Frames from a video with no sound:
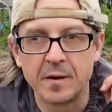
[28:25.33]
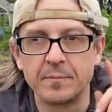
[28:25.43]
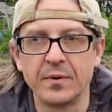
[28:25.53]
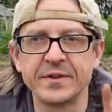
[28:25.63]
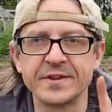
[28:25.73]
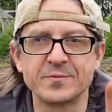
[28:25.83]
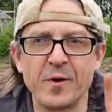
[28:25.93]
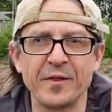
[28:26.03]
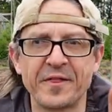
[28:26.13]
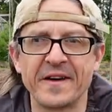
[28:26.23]
But there's
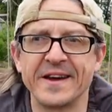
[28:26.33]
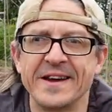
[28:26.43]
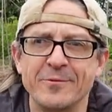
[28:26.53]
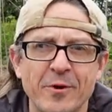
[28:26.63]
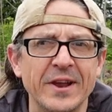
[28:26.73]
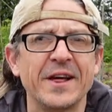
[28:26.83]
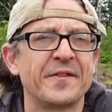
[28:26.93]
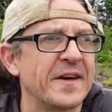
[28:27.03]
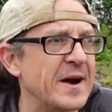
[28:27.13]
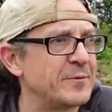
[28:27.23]
one thing, one little
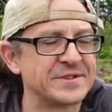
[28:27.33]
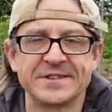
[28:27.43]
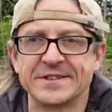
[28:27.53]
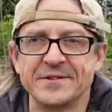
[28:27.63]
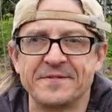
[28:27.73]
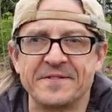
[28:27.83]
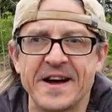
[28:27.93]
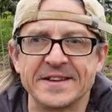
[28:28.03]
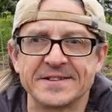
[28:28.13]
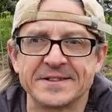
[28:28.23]
thing I want to do
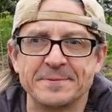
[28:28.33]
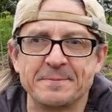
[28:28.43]
first.